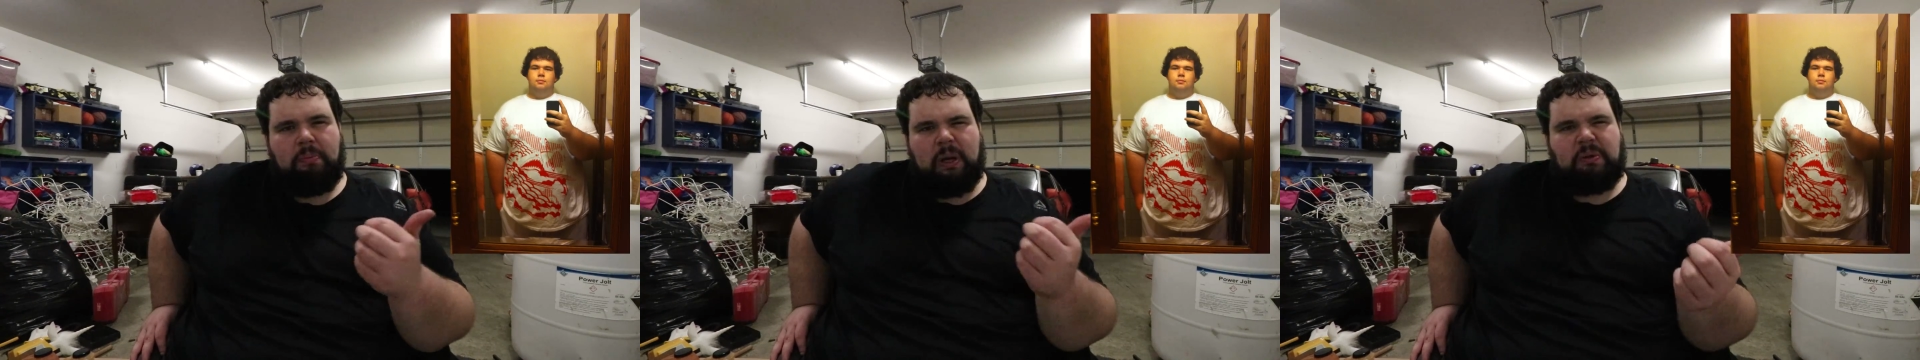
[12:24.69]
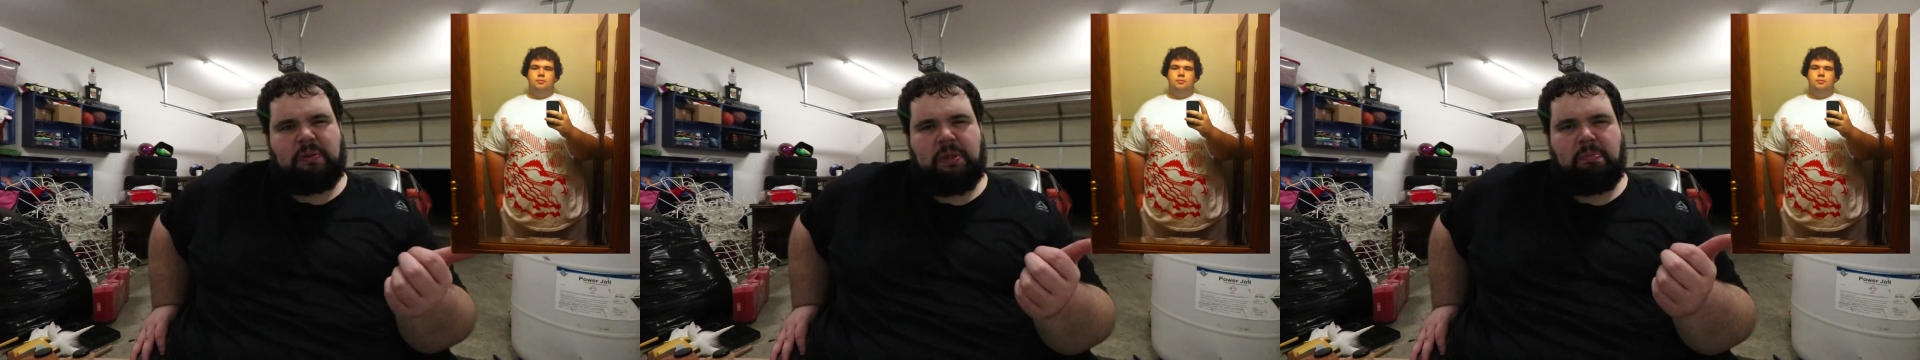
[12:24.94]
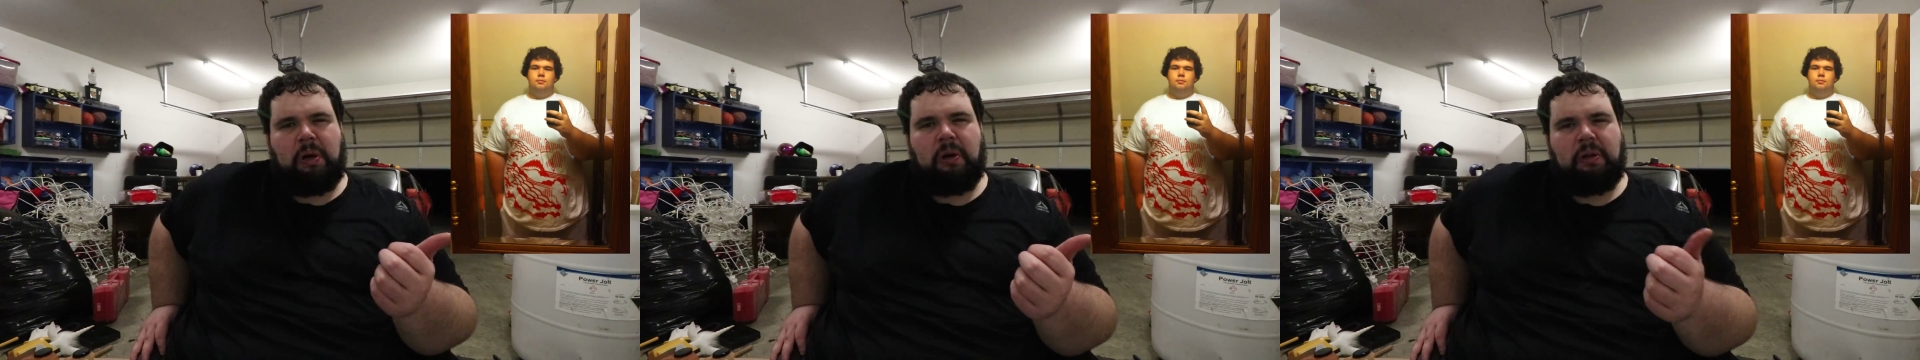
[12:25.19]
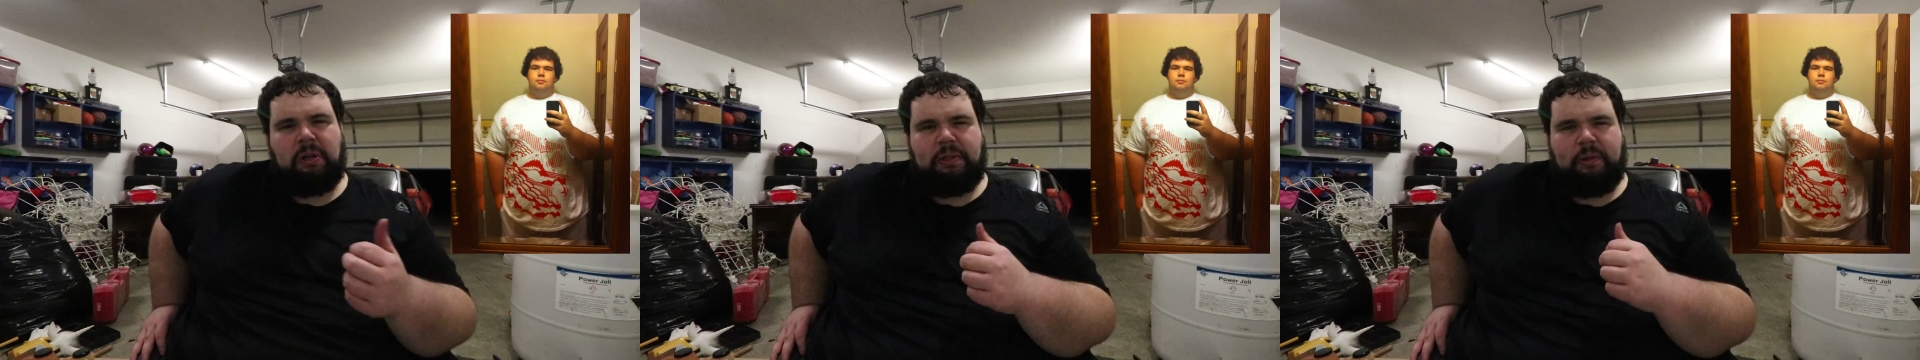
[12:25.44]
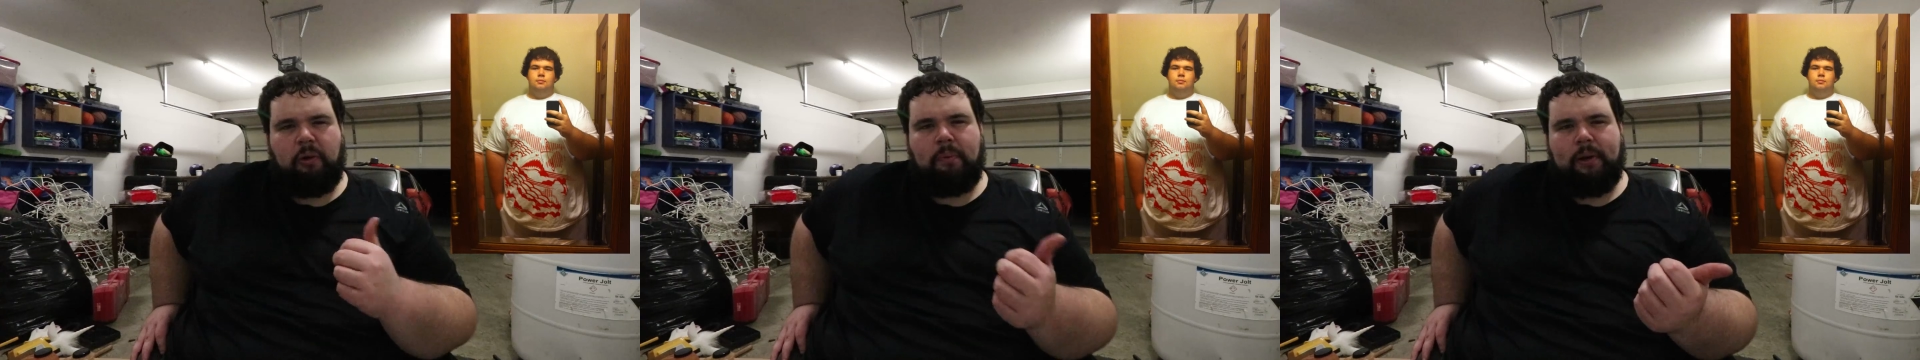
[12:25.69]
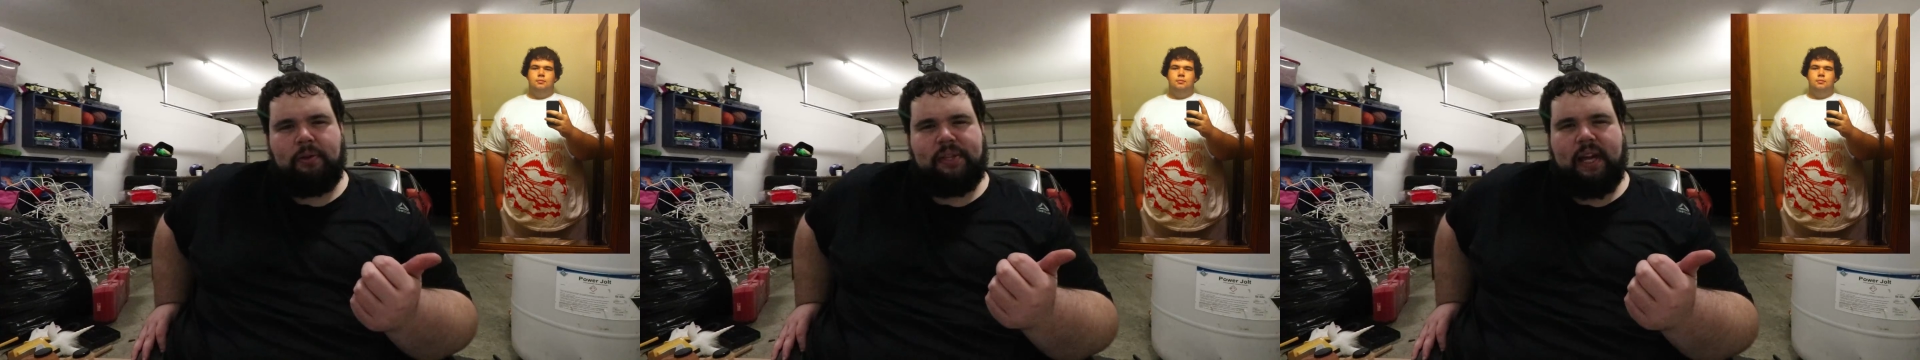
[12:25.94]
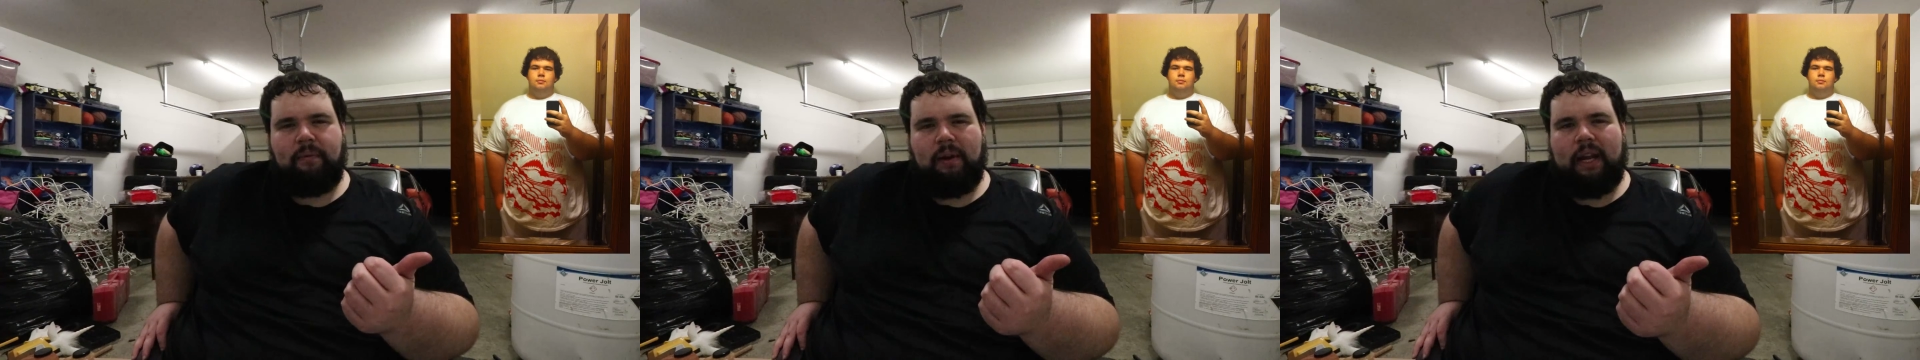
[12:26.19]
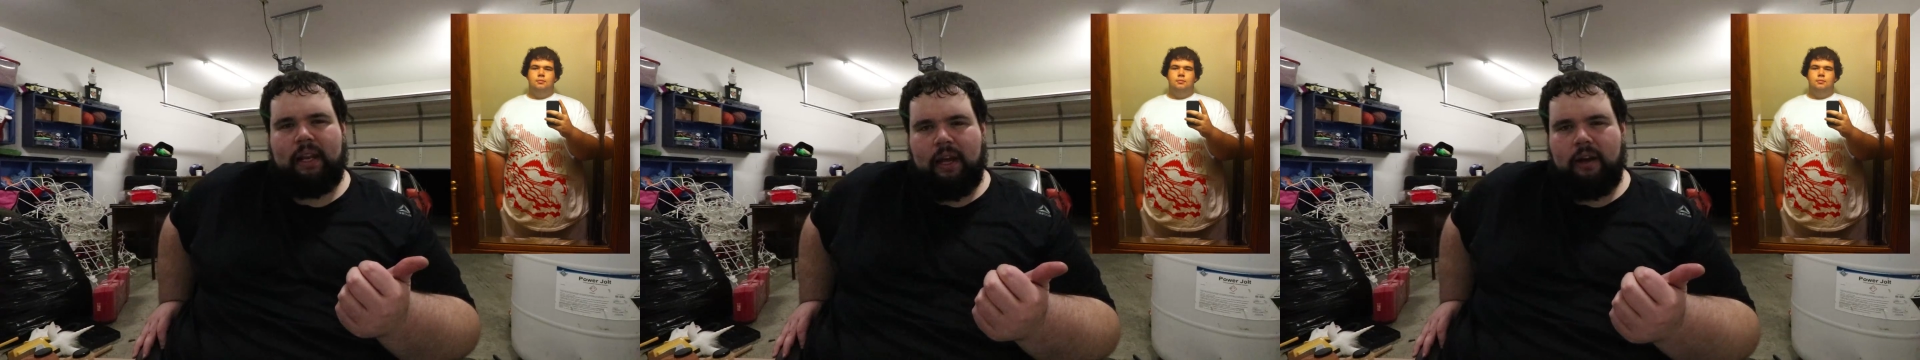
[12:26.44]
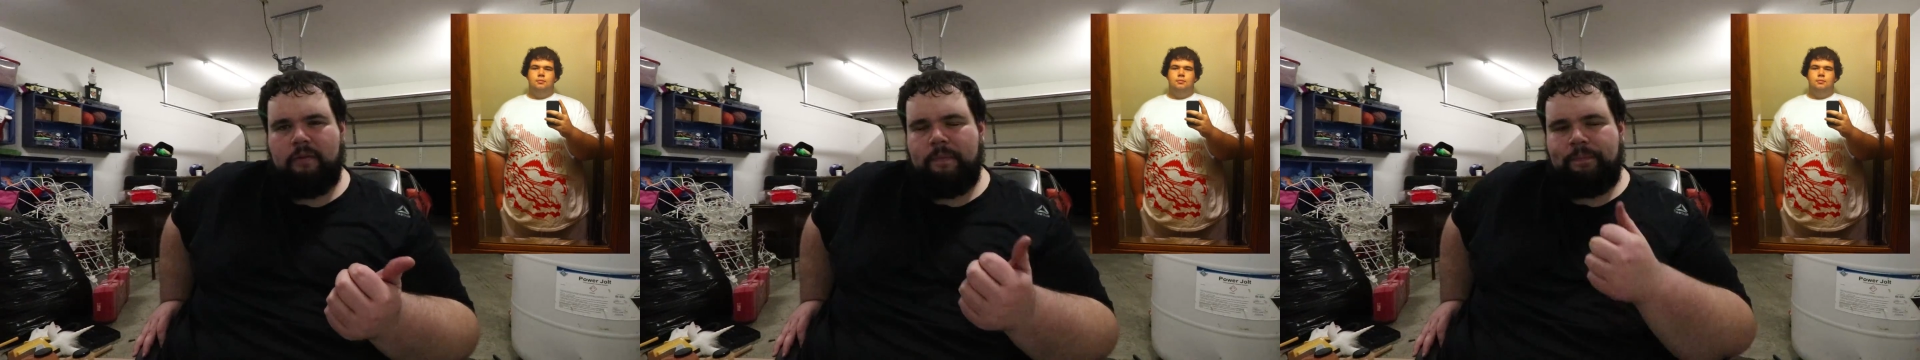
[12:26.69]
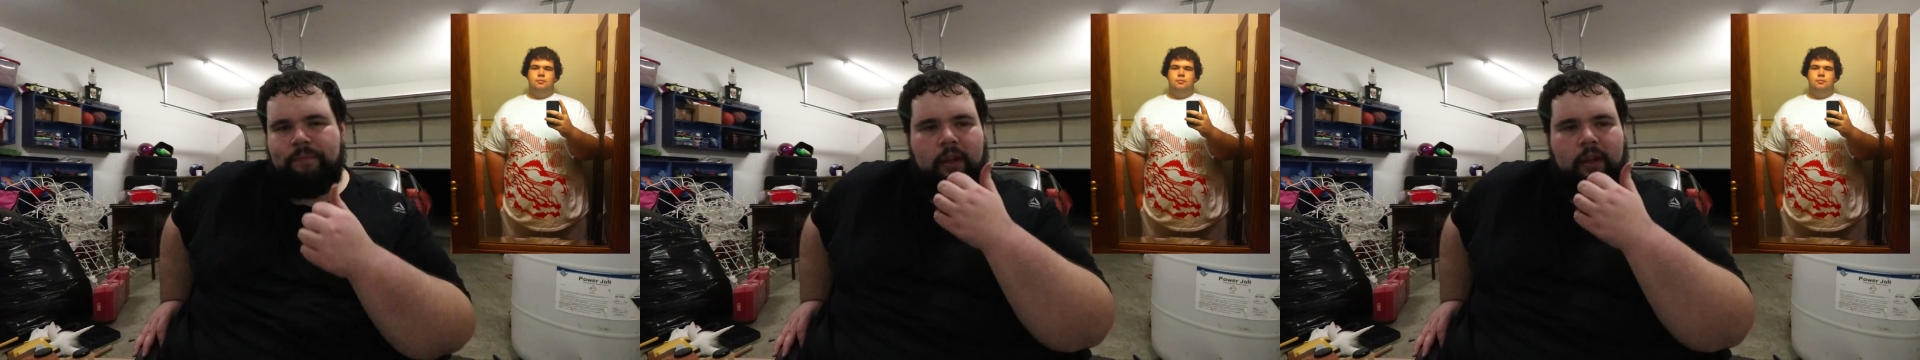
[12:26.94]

but I was smaller. So I'm going to post that right now.